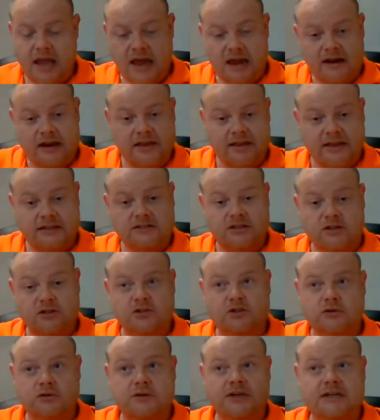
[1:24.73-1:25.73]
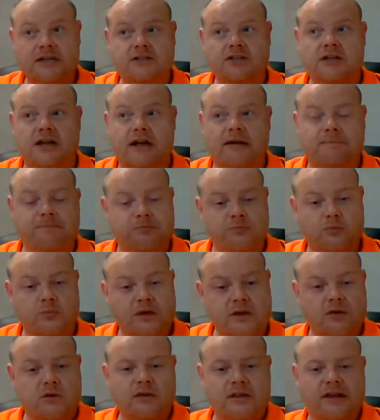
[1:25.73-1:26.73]
Now that's the 2D shape. We
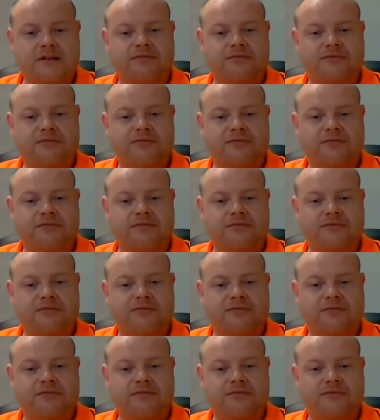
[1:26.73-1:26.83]
call that a